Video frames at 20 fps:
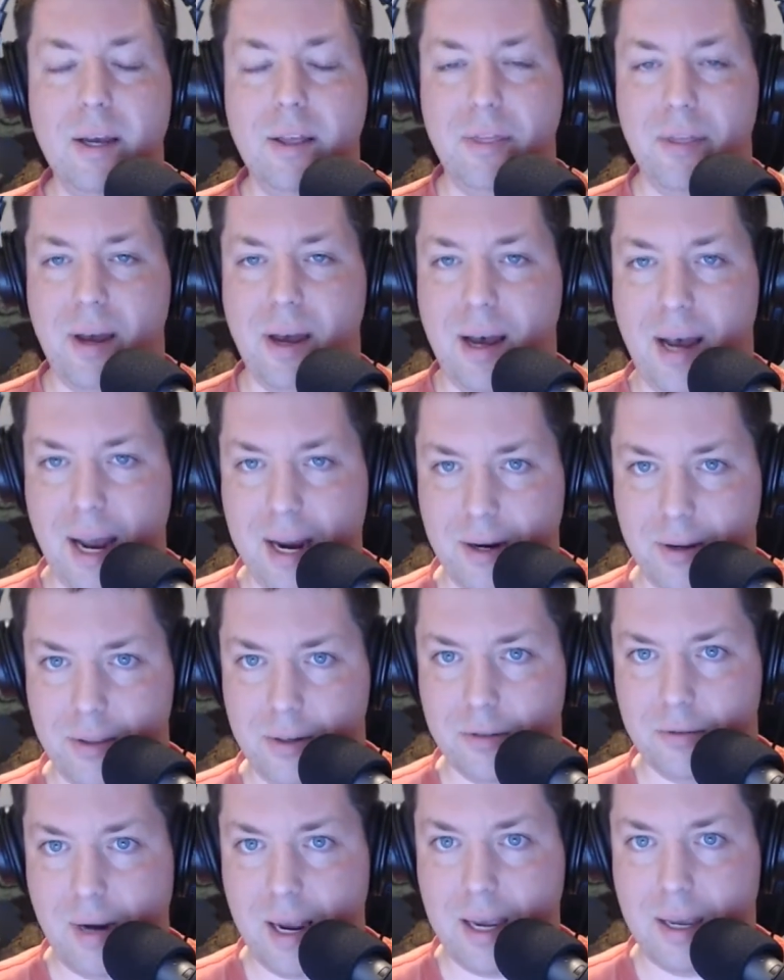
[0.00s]
the higher
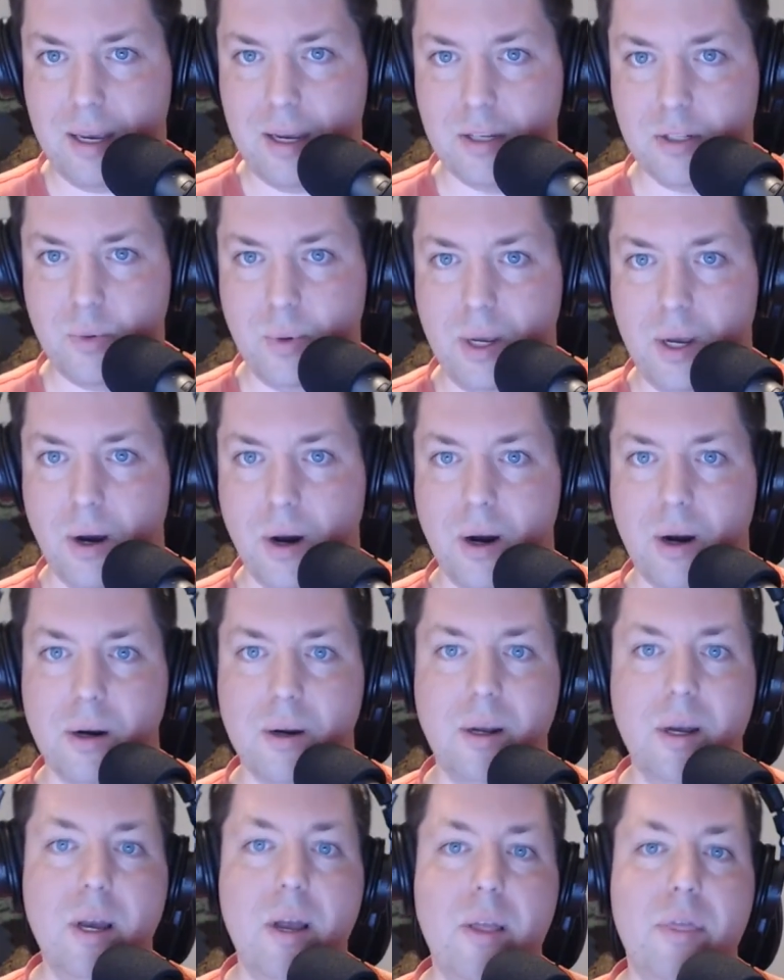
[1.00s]
the rankings we
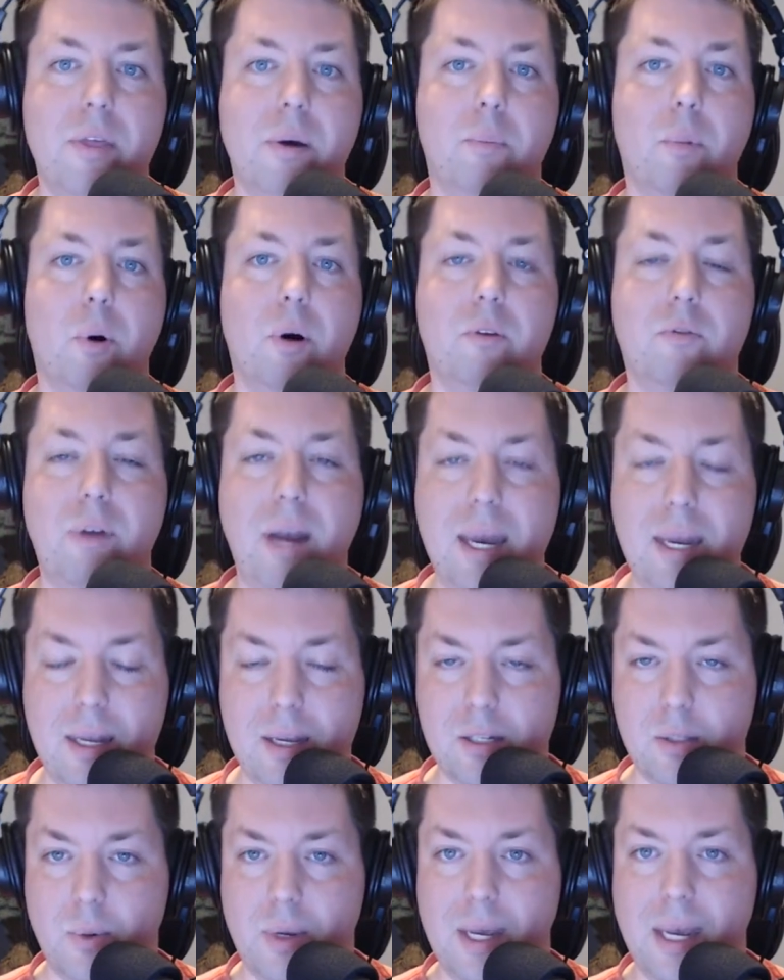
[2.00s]
are. The more
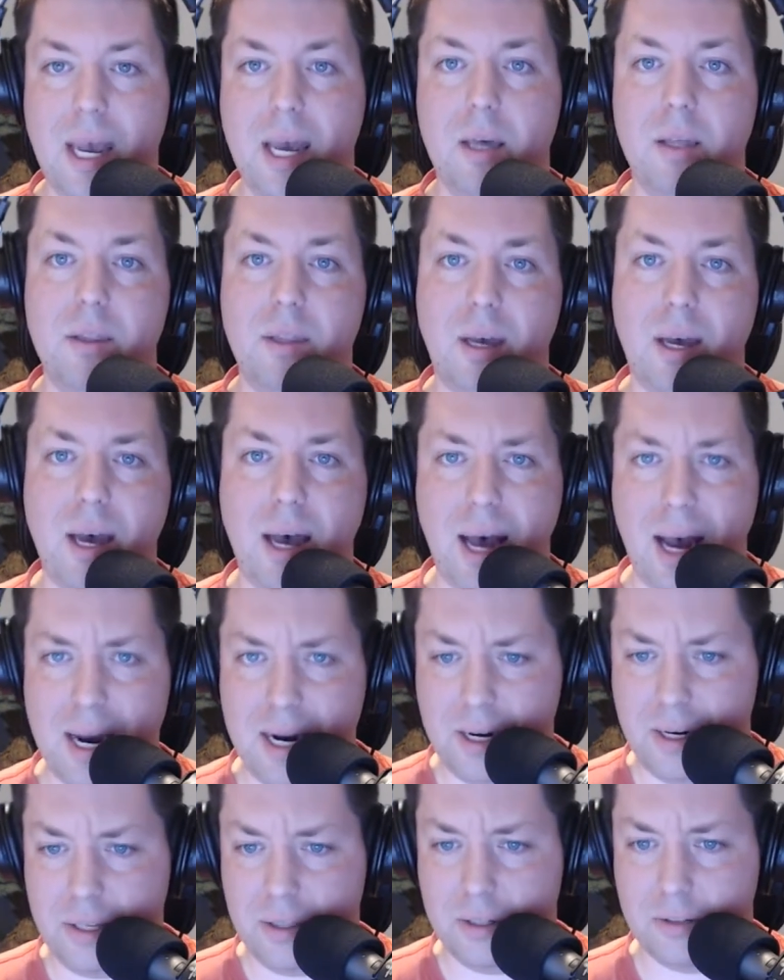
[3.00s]
ratings we get, the
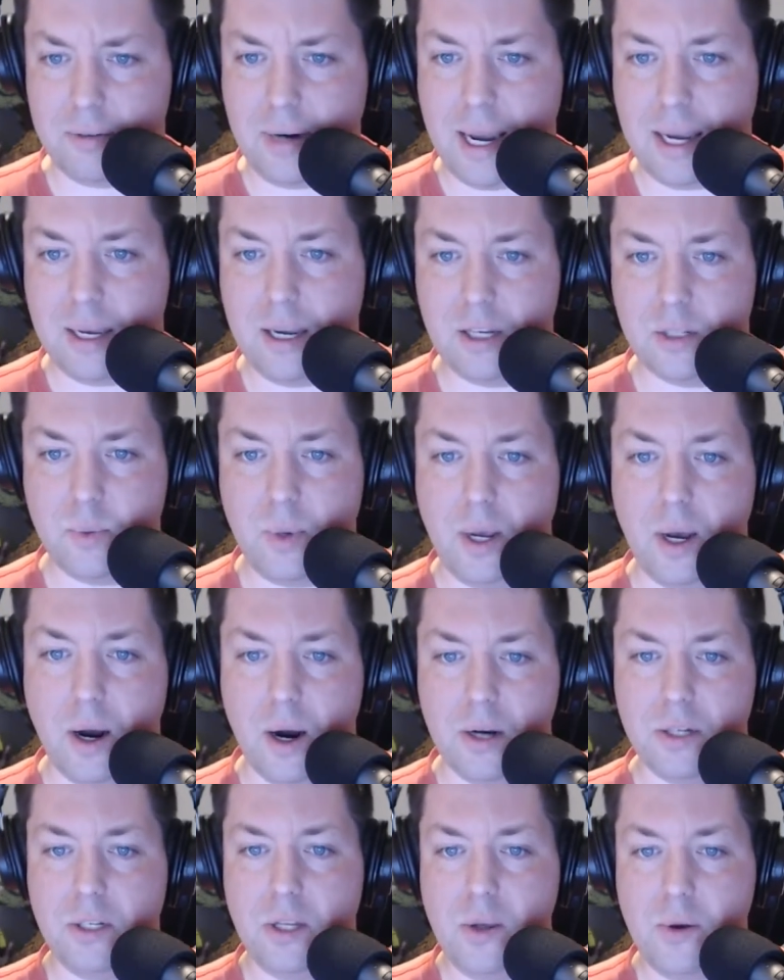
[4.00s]
higher in the rankings we
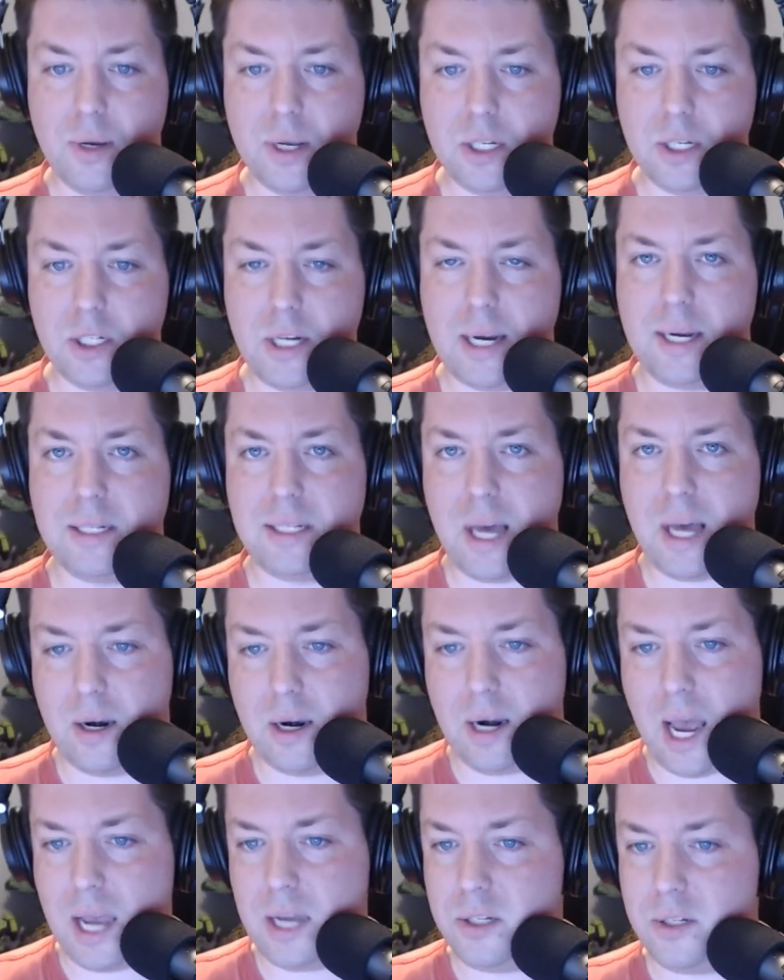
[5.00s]
are. So you can check us out
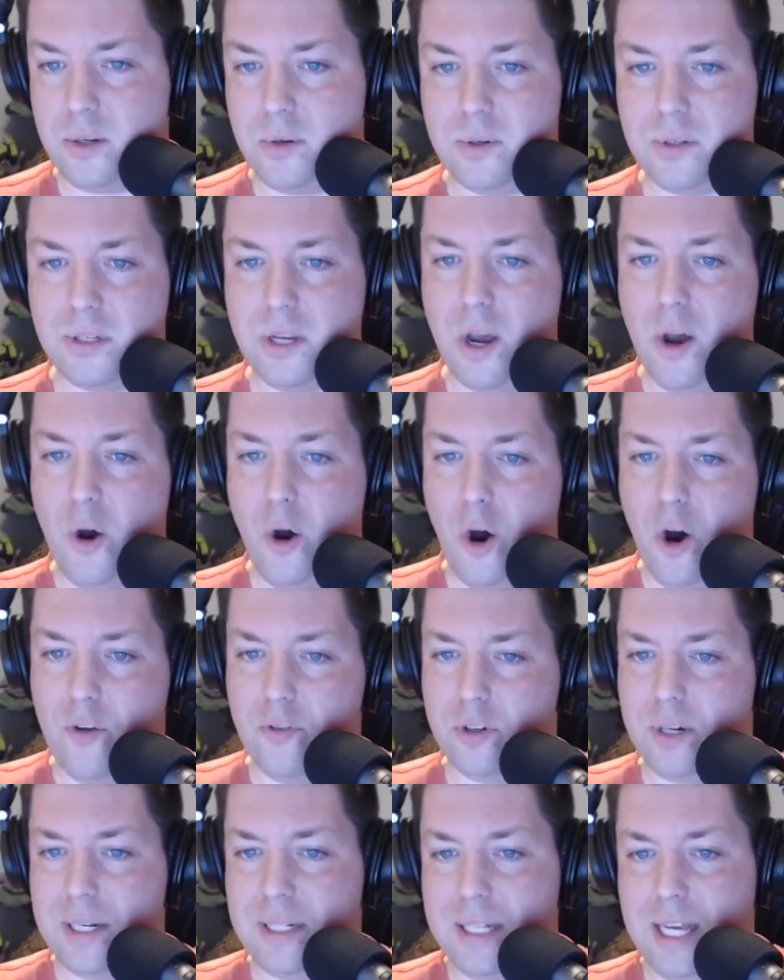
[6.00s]
on iTunes
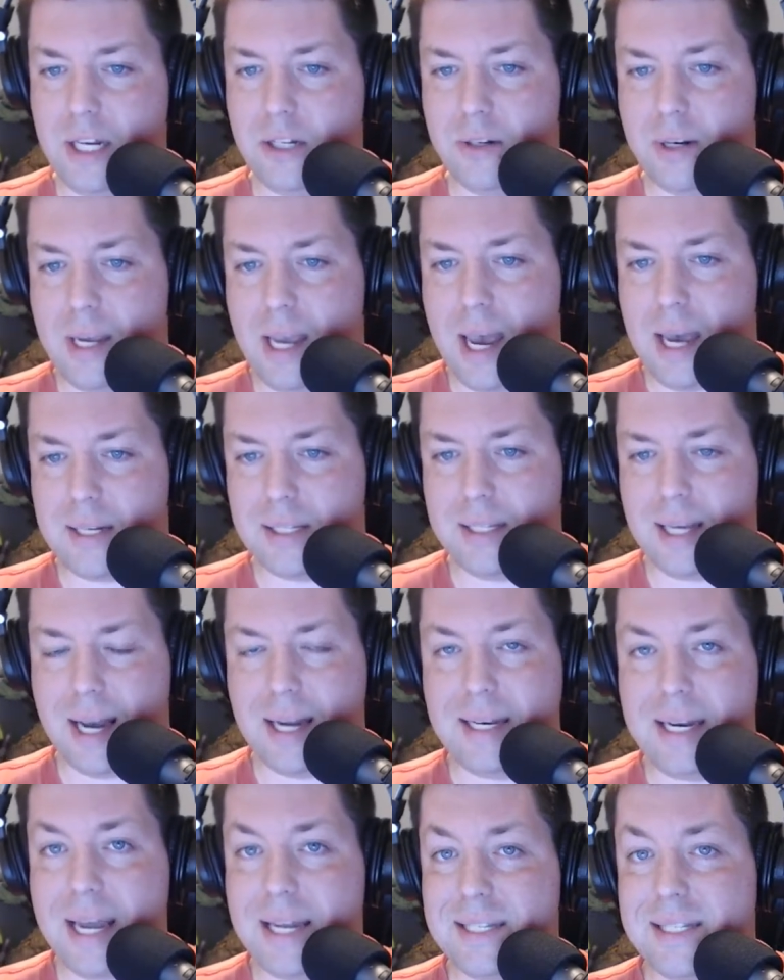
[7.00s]
over at
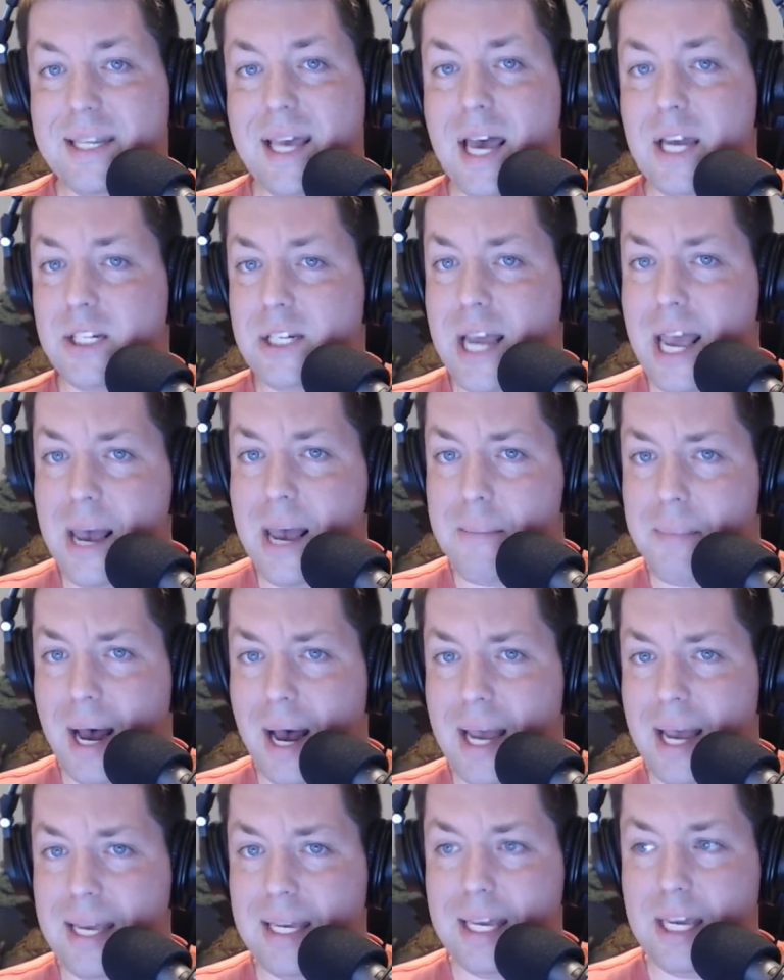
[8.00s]
teachercast.net slash
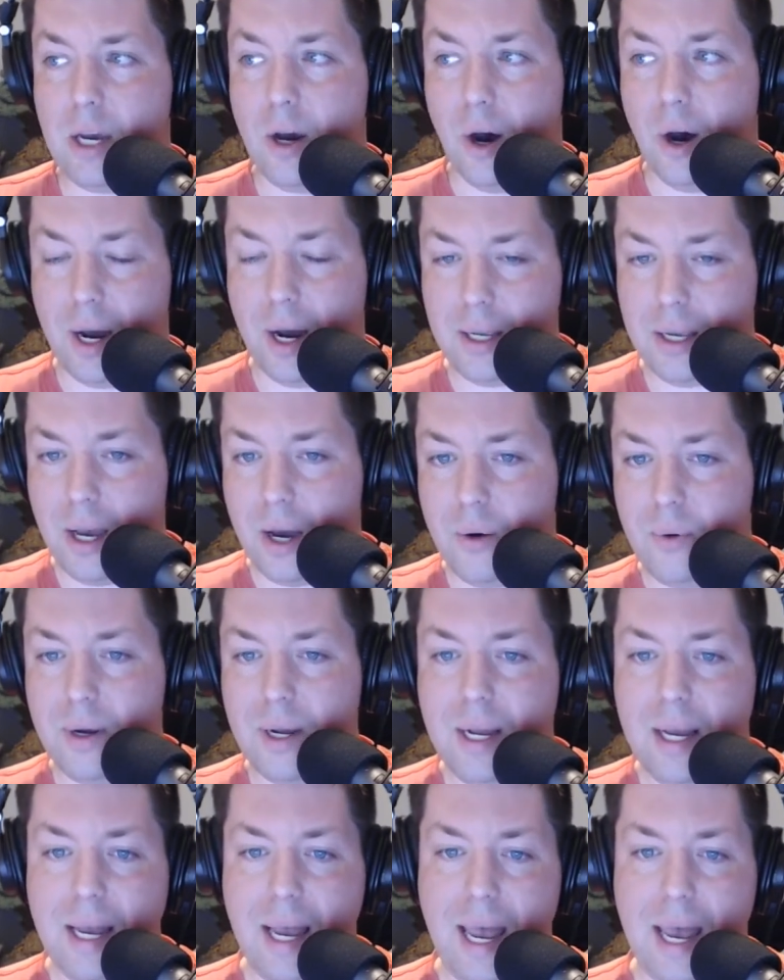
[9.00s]
MIE audio
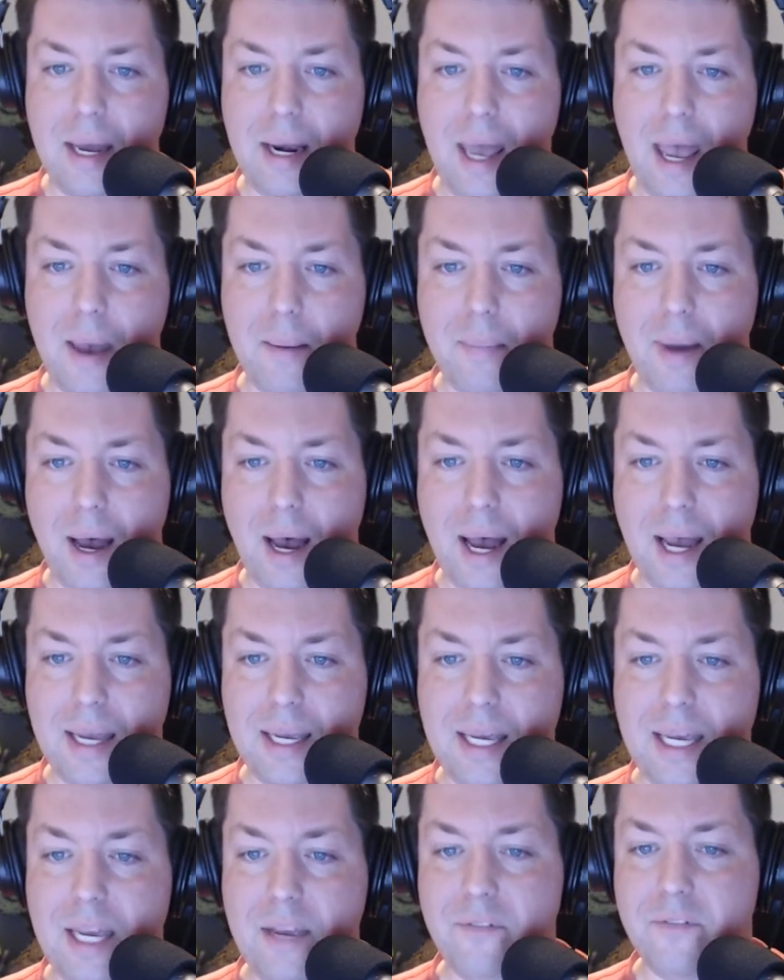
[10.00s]
and
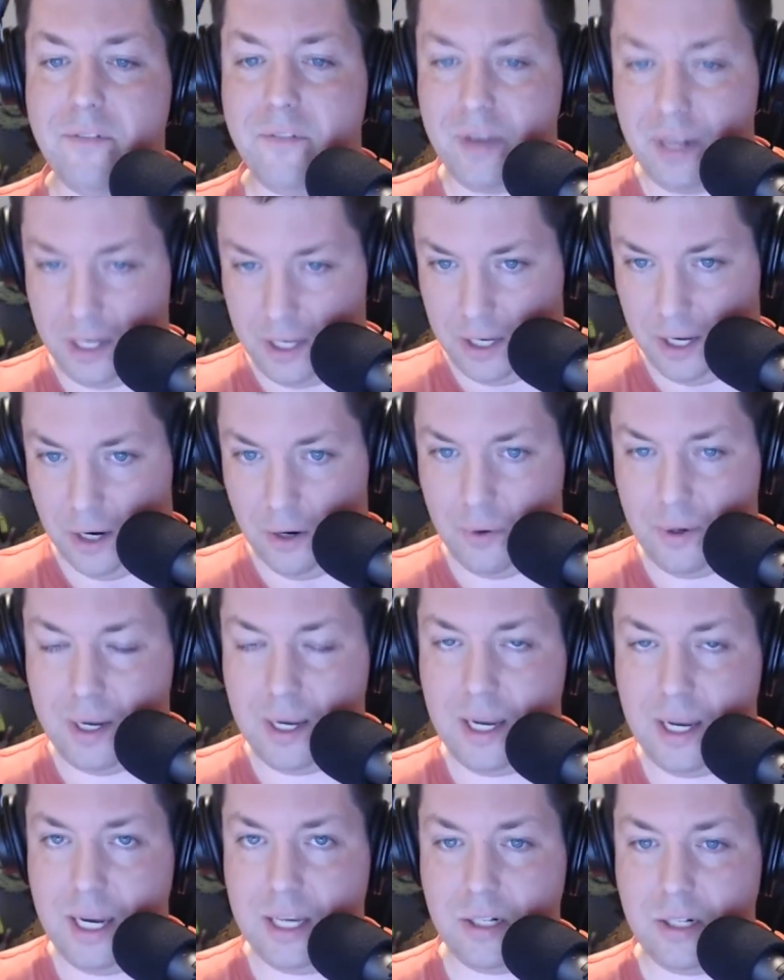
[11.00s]
MIE video
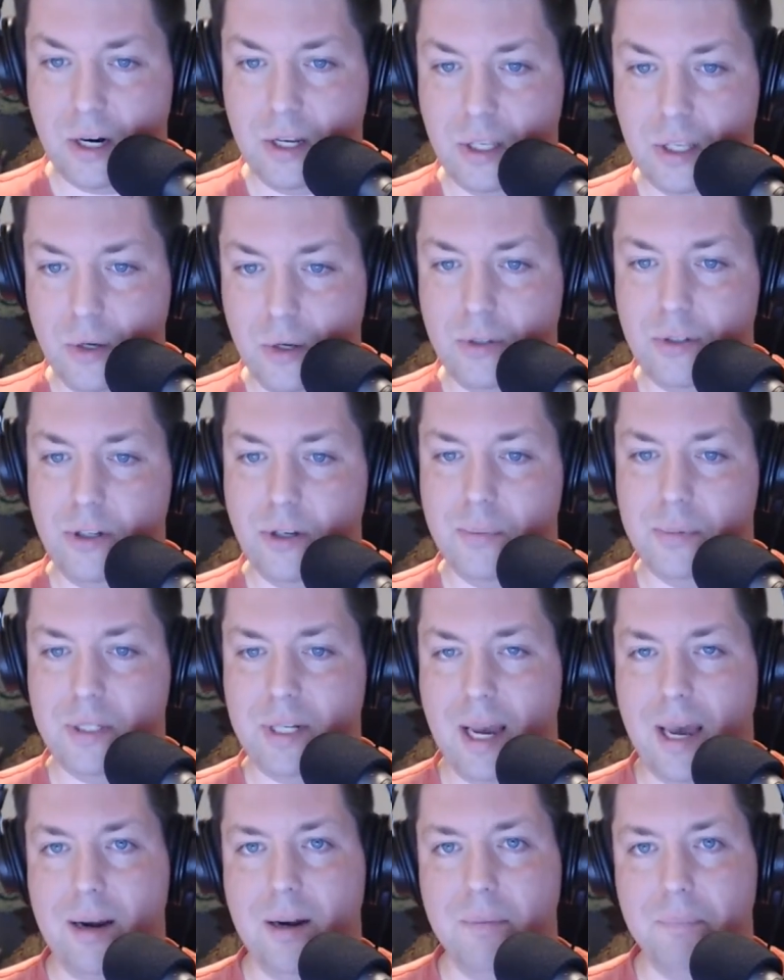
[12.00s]
is our YouTube
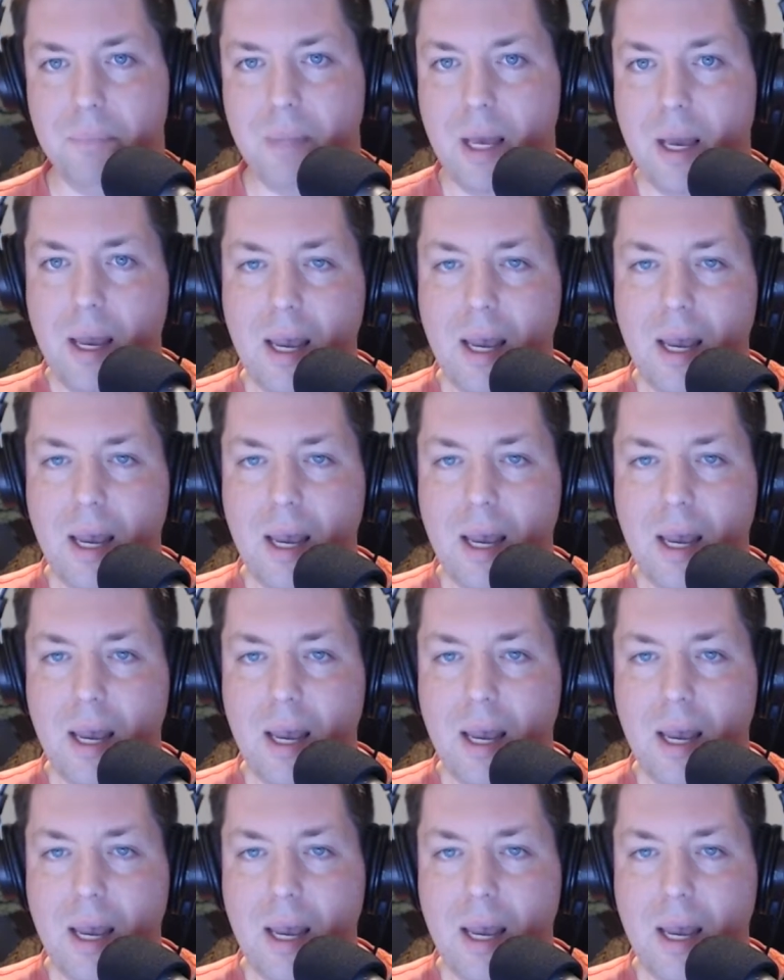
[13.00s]
channel.